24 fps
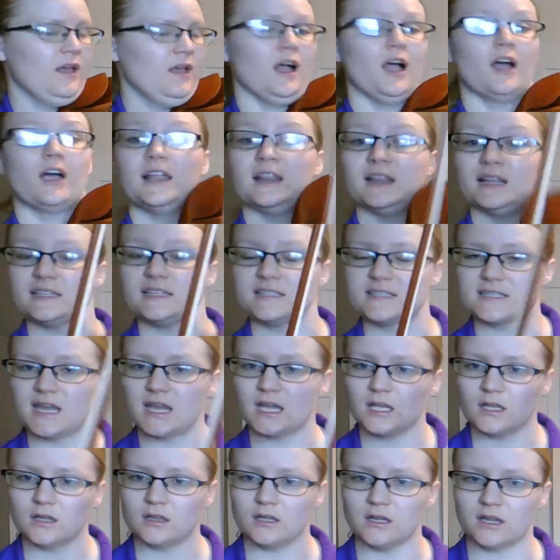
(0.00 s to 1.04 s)
All right, let's
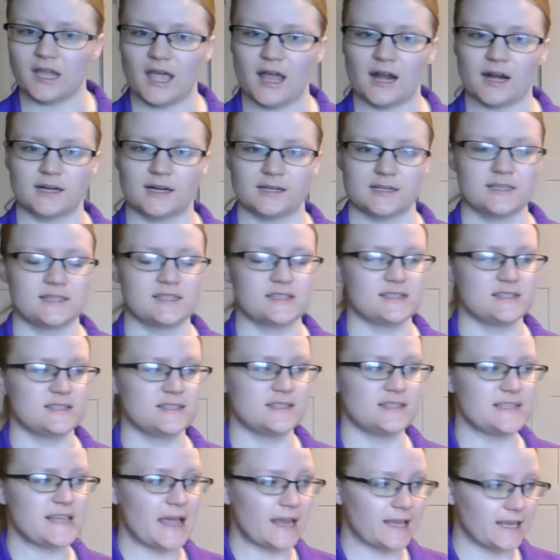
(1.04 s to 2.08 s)
take a look at our
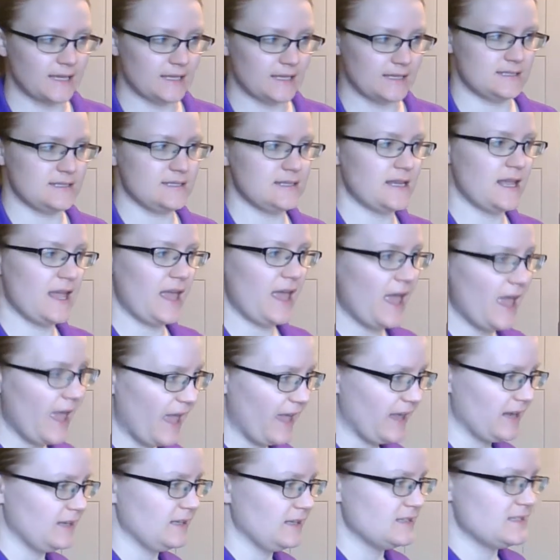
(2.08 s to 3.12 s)
second
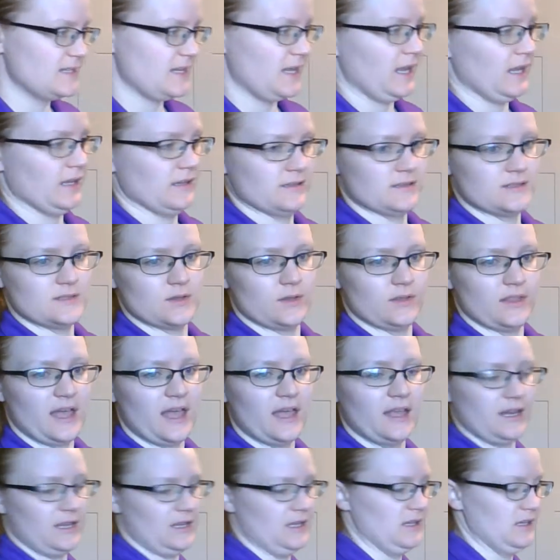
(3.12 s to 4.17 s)
ending. So
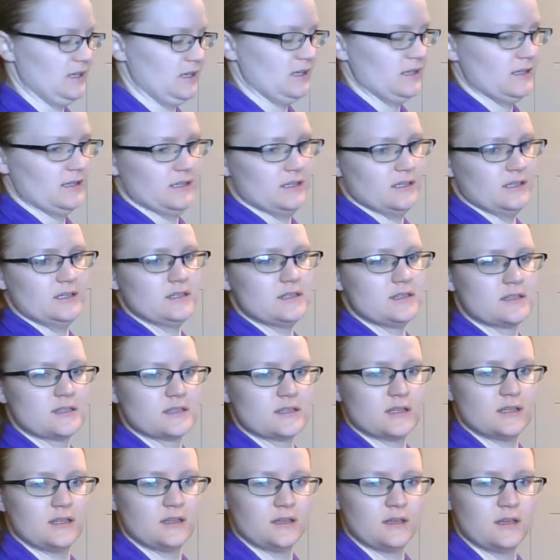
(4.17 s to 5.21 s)
that
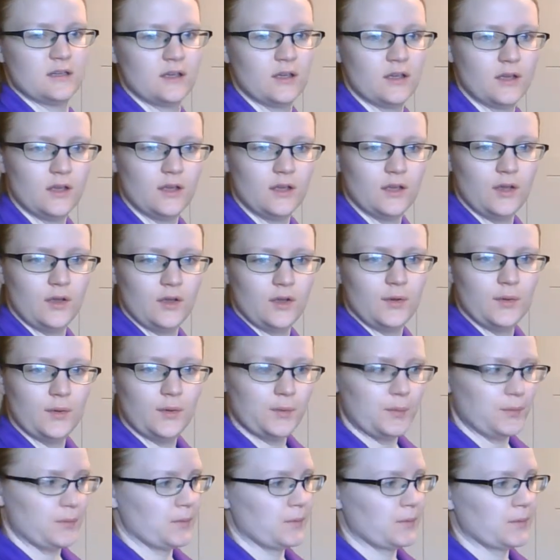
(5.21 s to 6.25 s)
is
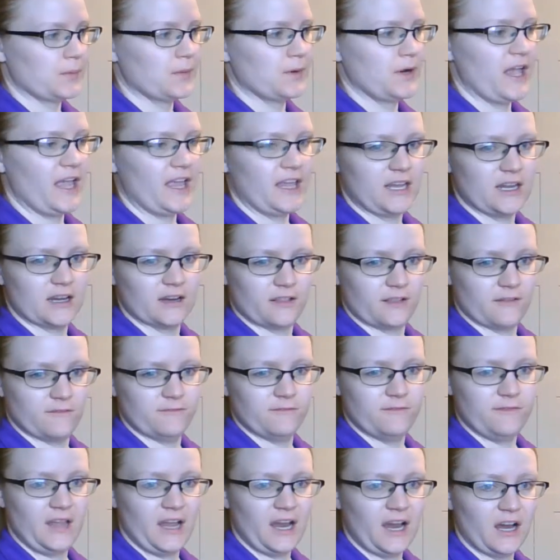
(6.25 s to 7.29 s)
right here, the
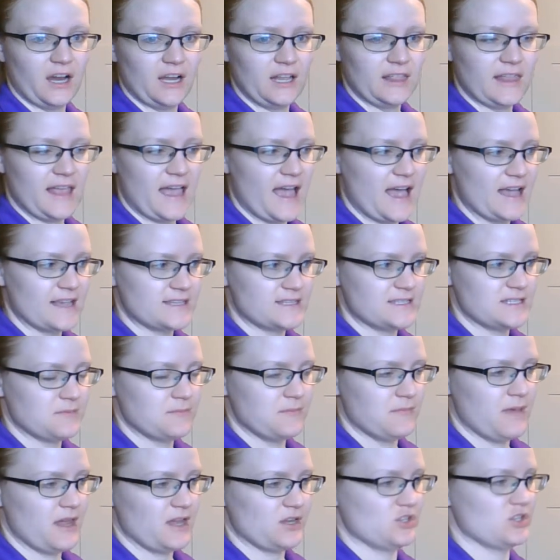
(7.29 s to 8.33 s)
very last
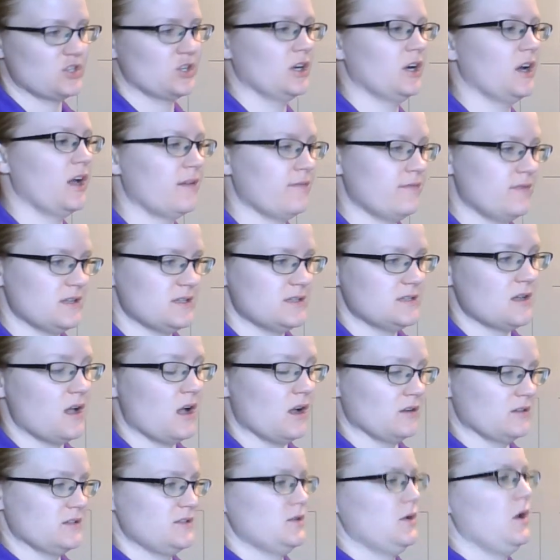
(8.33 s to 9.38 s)
measure of the song.
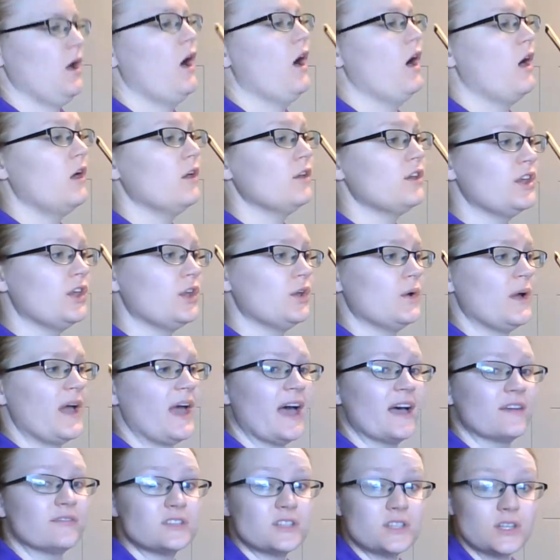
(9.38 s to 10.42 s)
So all you
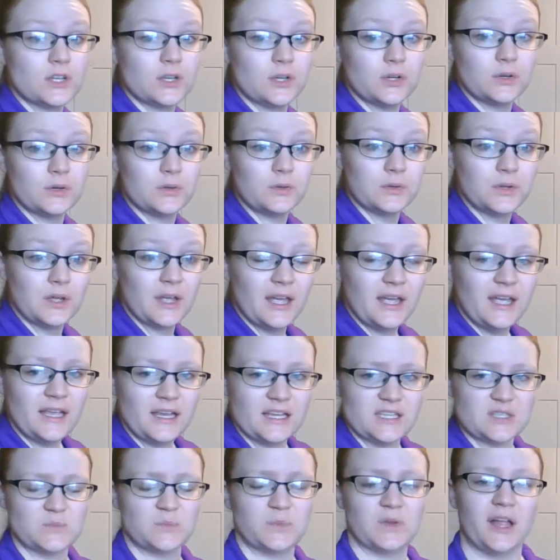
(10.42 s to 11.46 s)
have to do
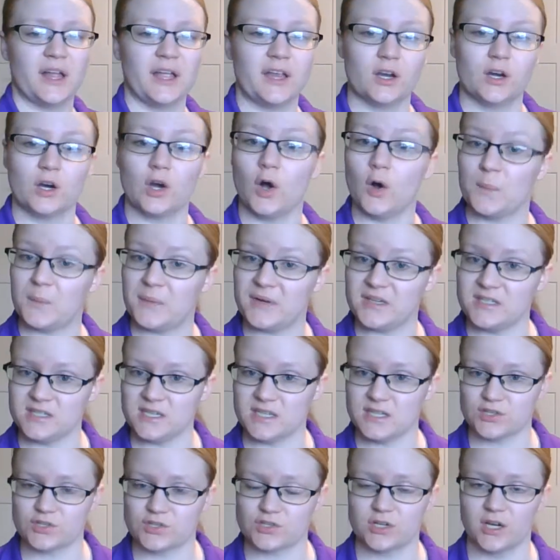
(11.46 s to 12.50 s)
is play your open
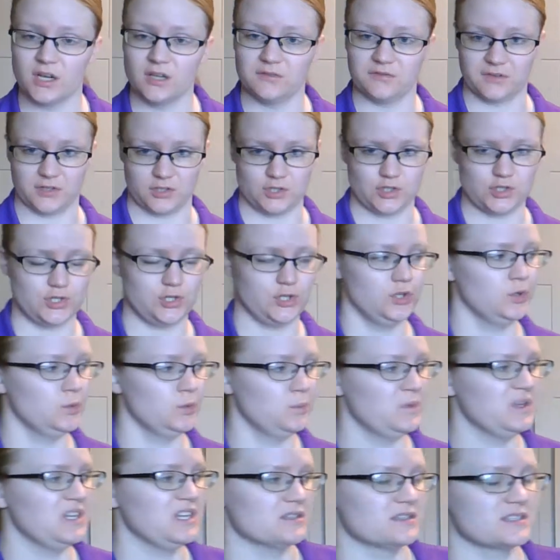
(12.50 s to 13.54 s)
D string for two
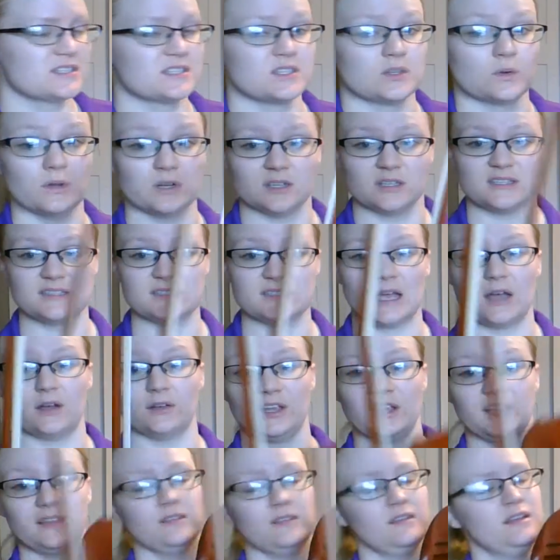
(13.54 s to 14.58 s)
beats. So it'll sound
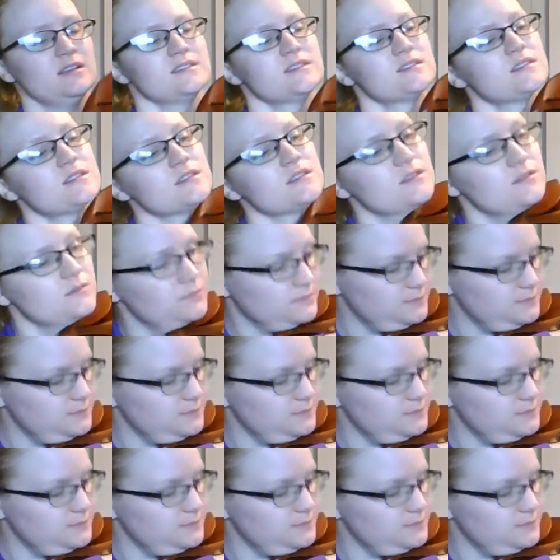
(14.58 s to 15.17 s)
like this.